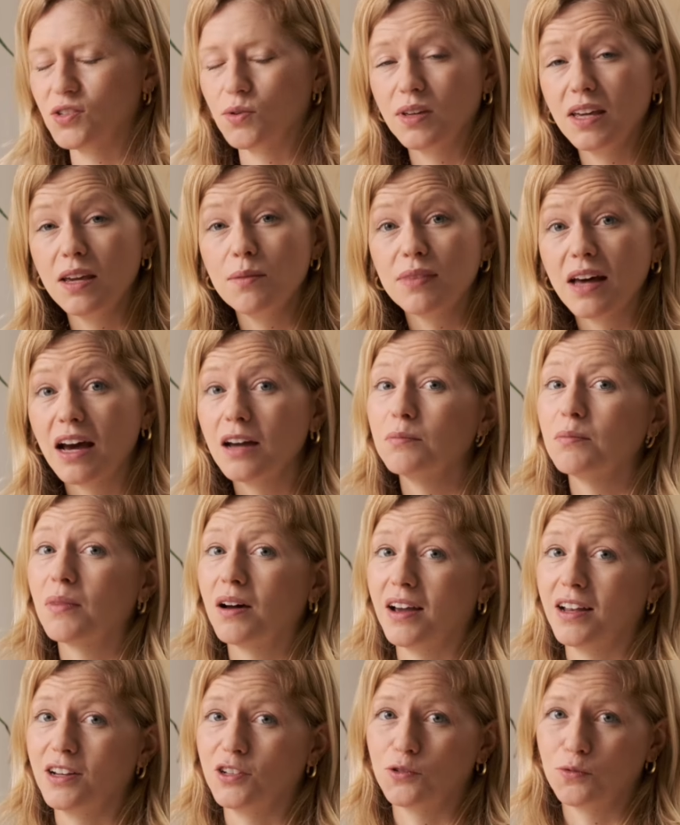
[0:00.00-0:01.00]
So keep that in
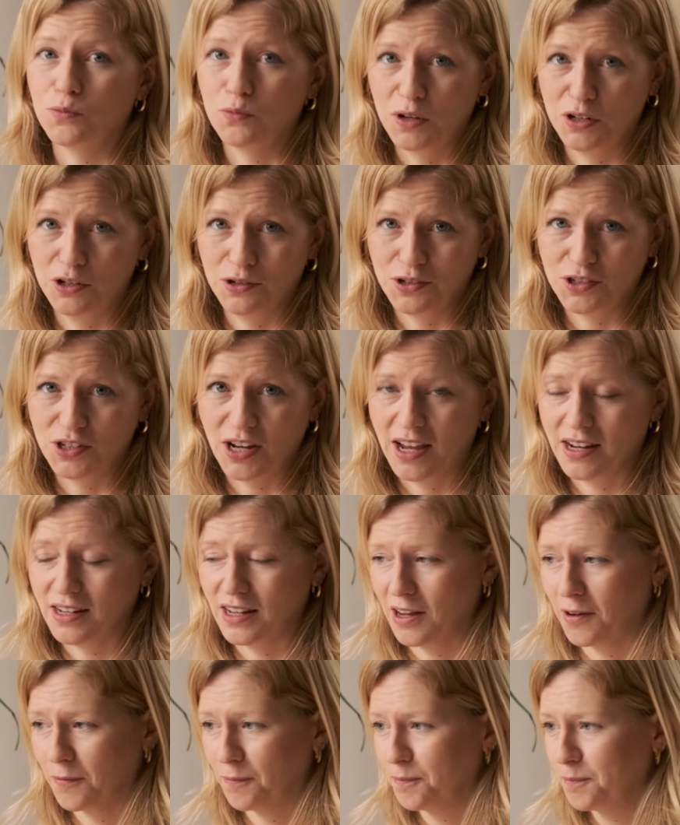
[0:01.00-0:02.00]
mind when you're
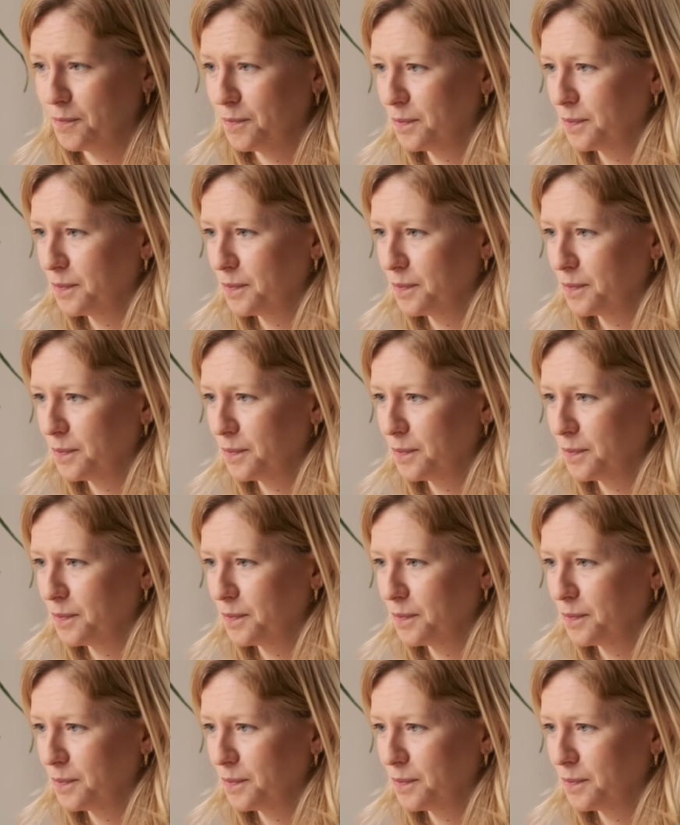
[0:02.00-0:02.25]
shading.